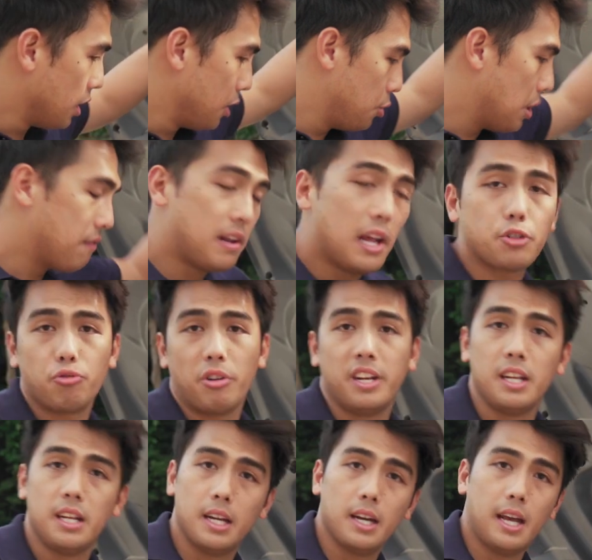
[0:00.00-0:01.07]
you have less
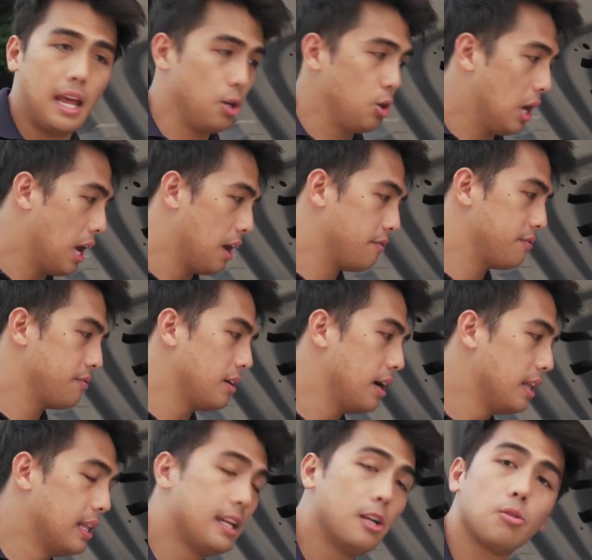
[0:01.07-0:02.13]
running gear and you have a
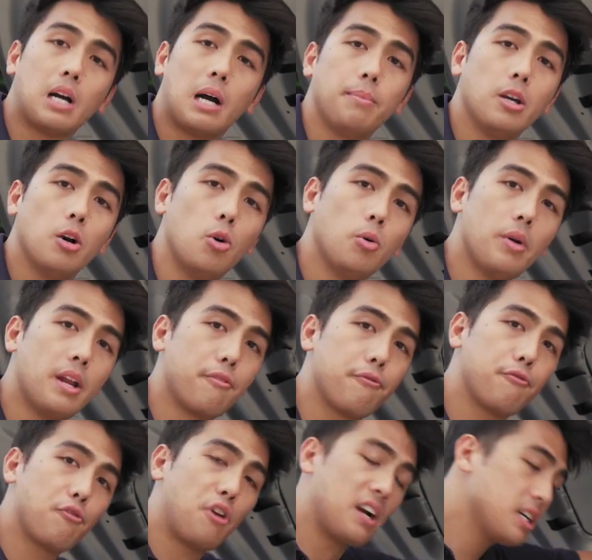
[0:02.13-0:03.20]
little cubby hole in the
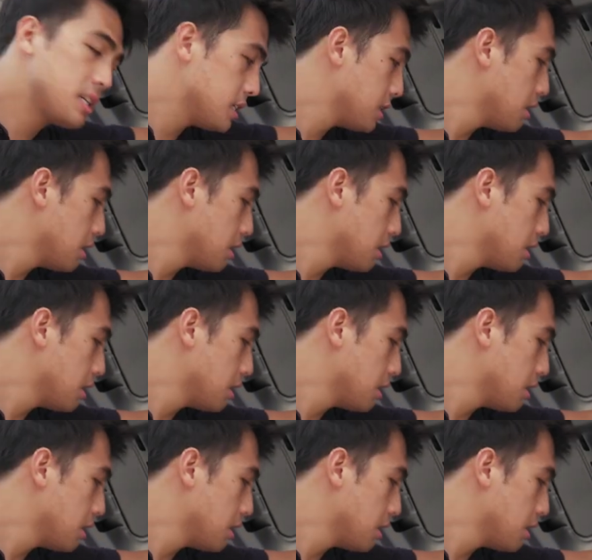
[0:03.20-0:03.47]
front